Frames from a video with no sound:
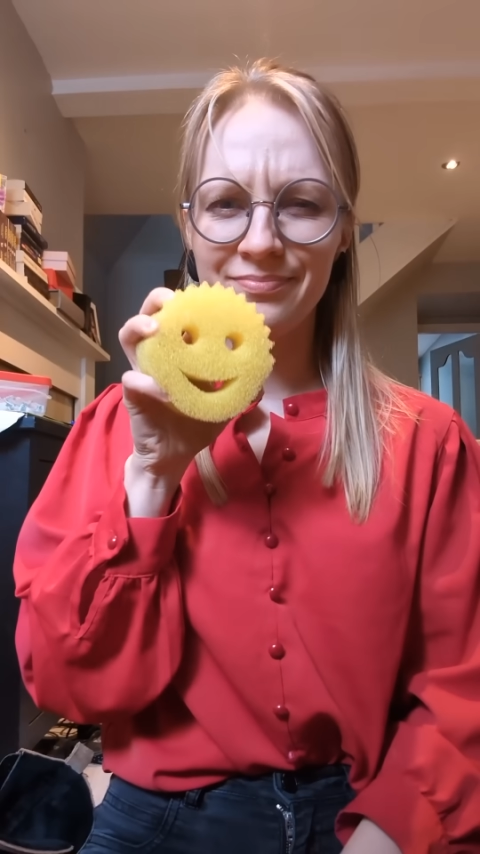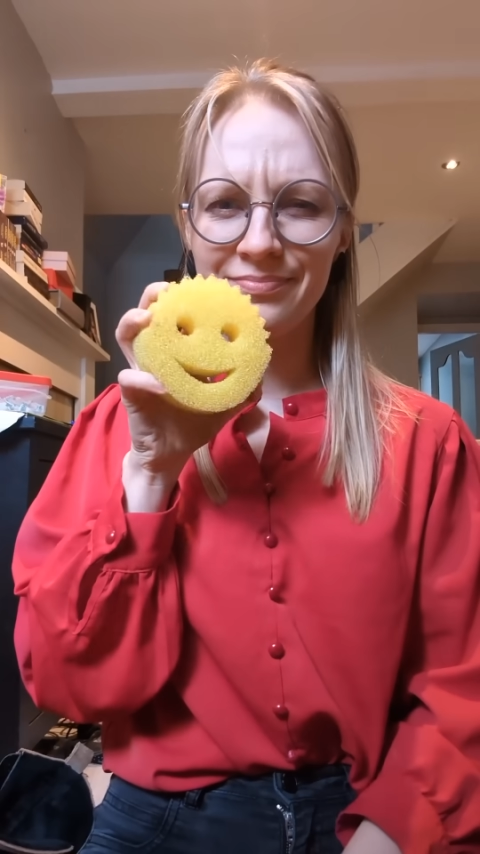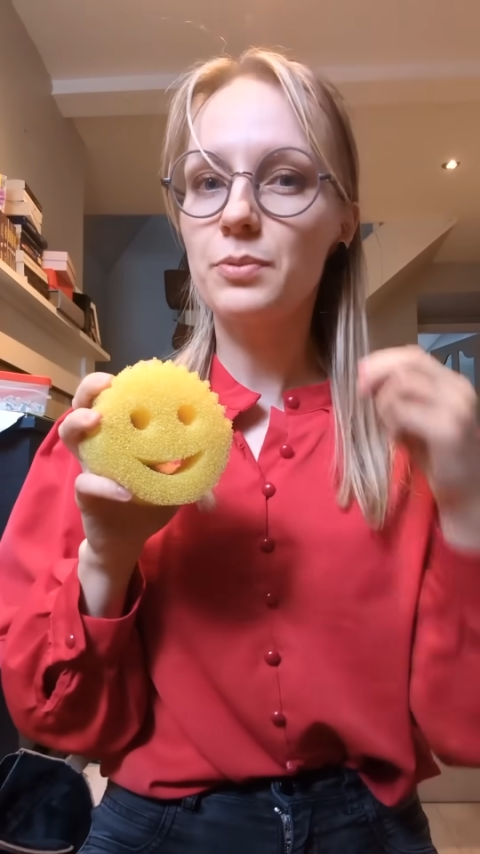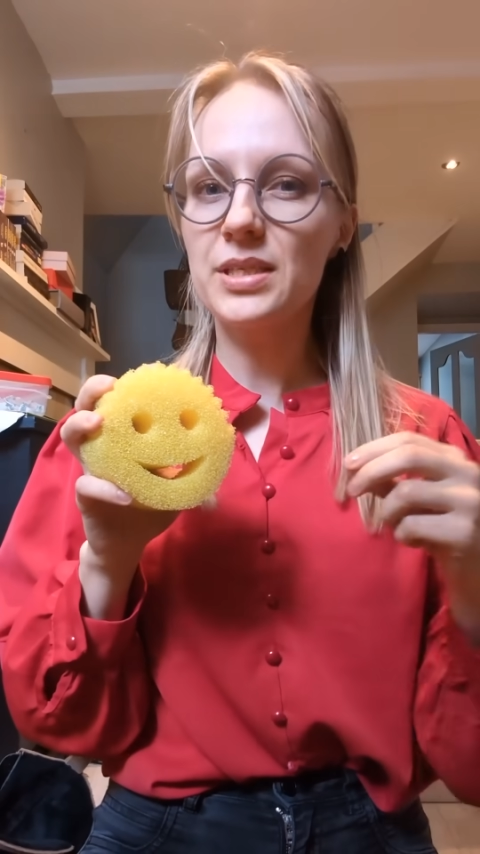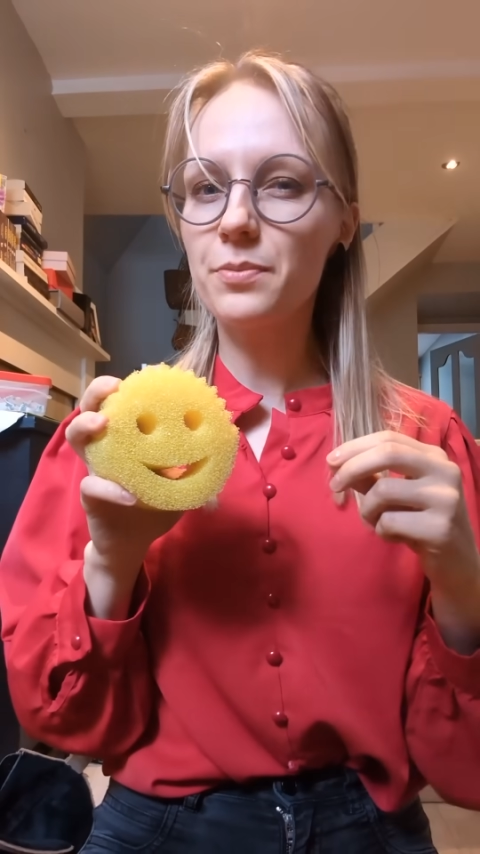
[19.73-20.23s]

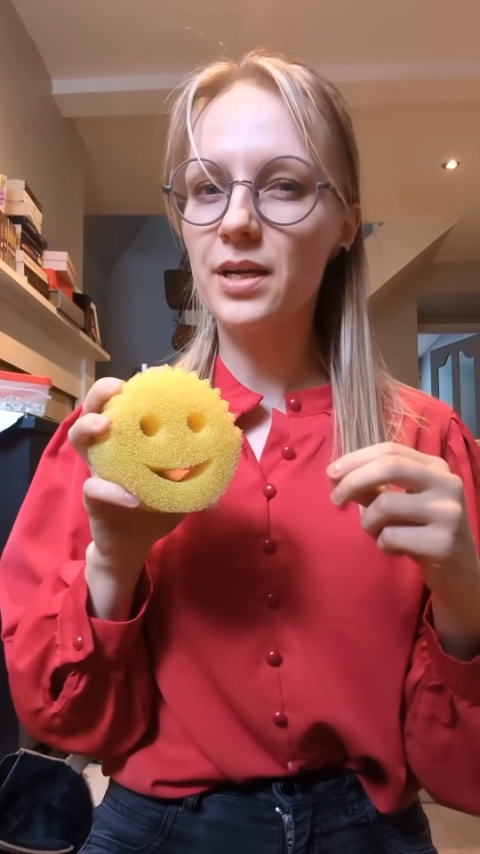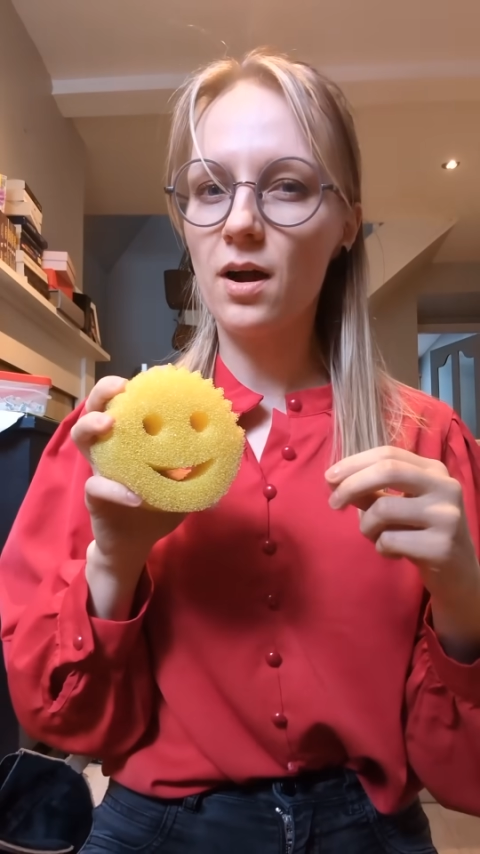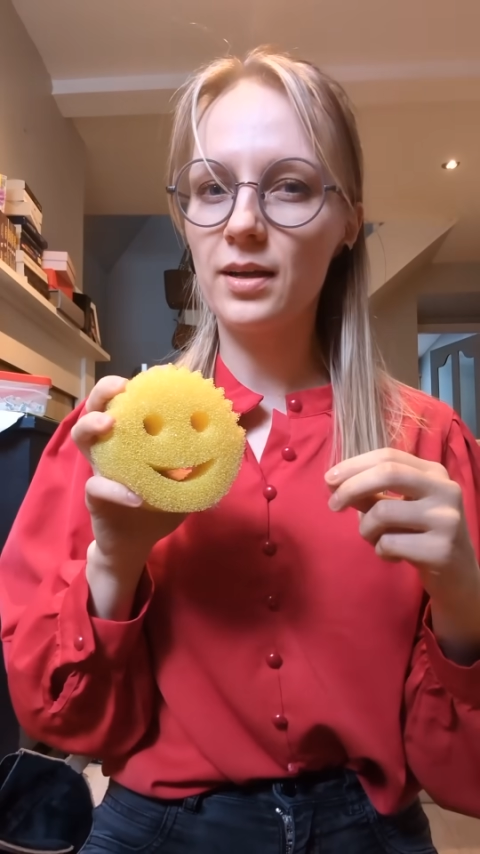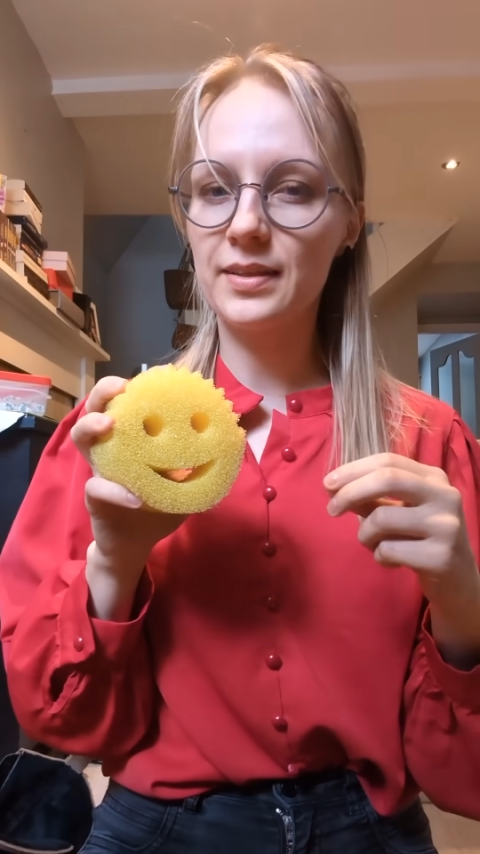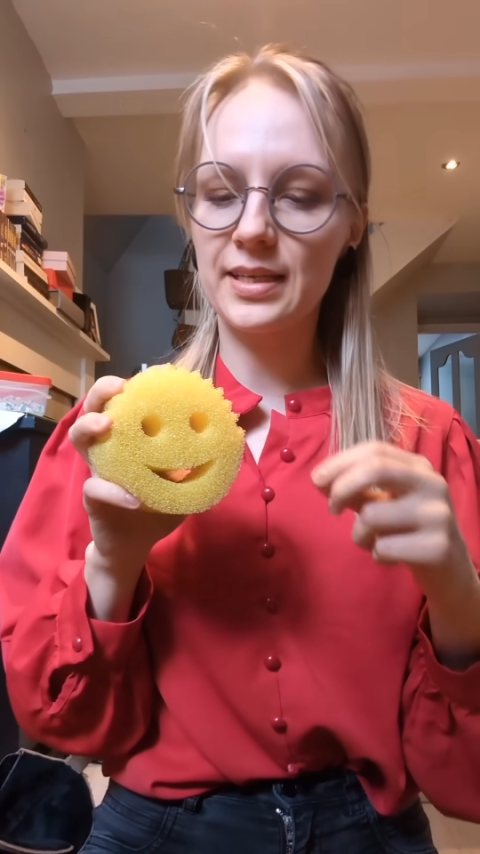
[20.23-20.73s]
The reason we
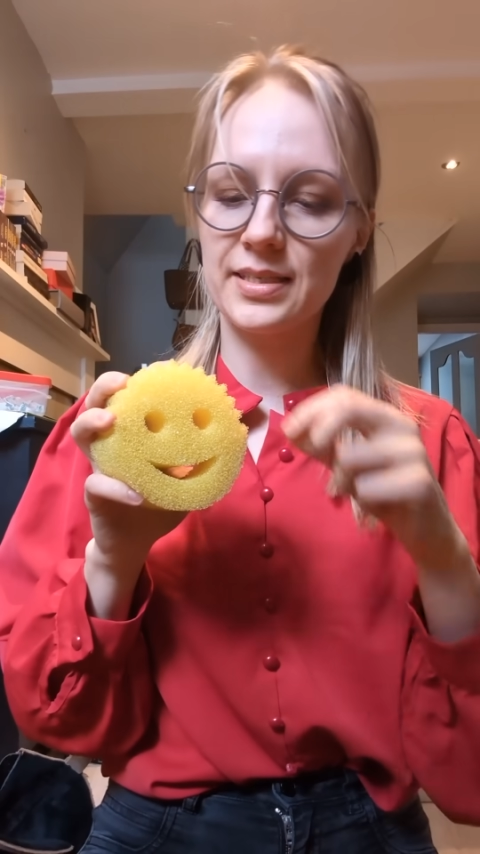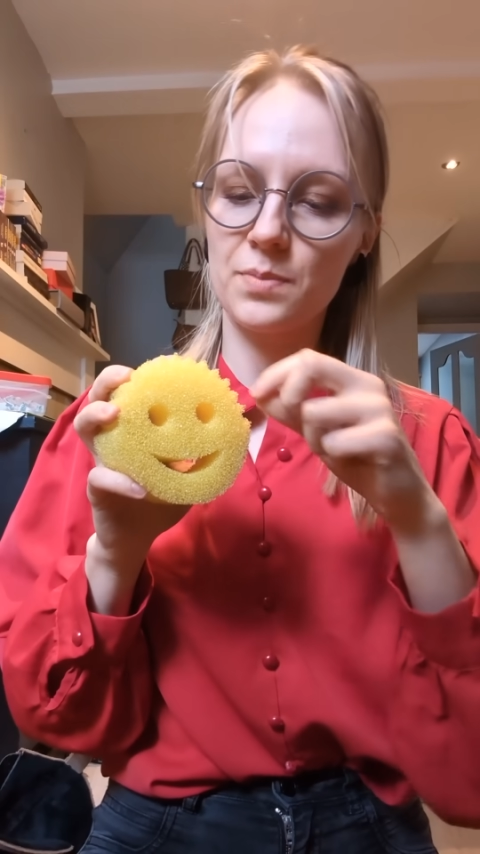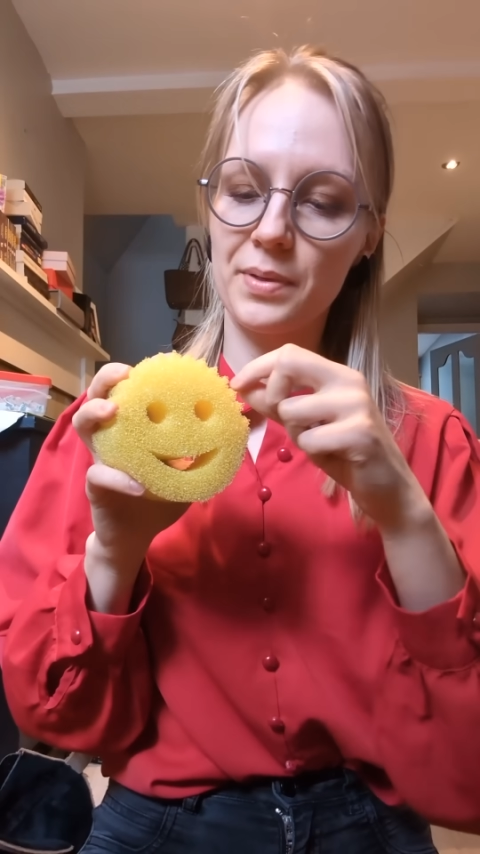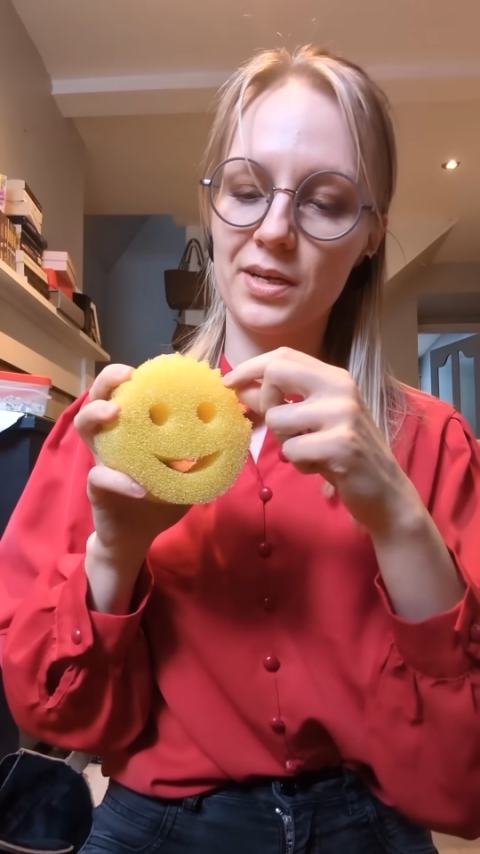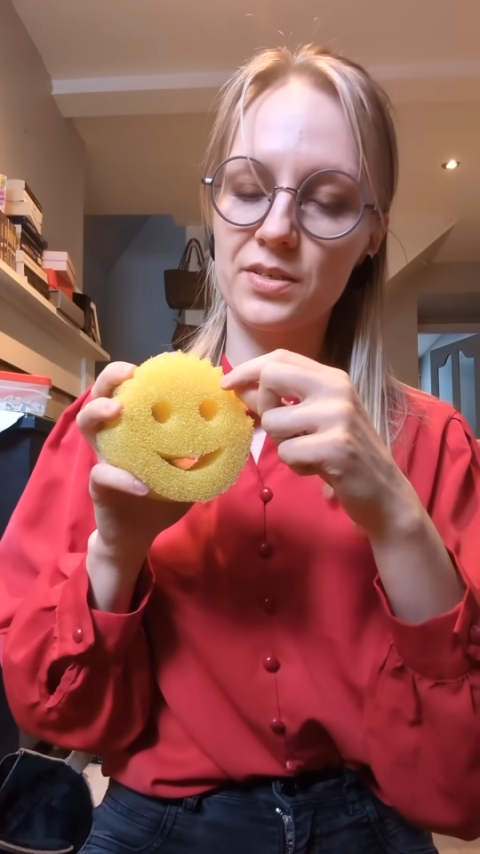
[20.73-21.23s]
call it this is
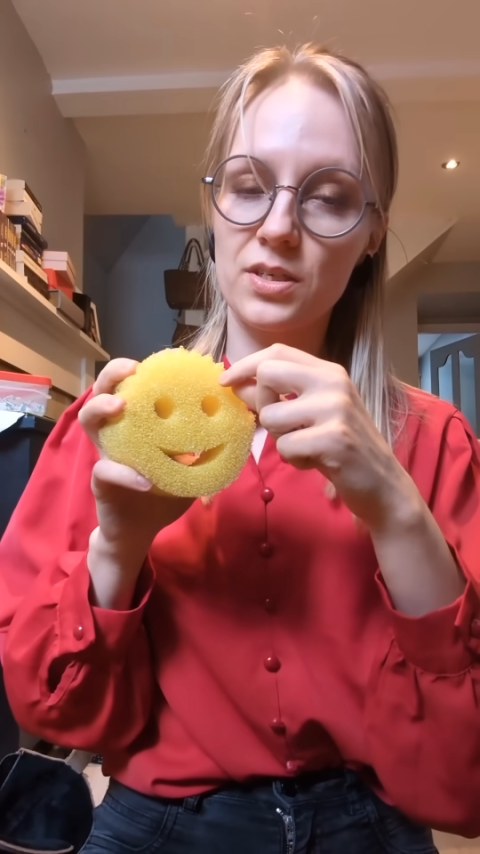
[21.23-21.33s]
because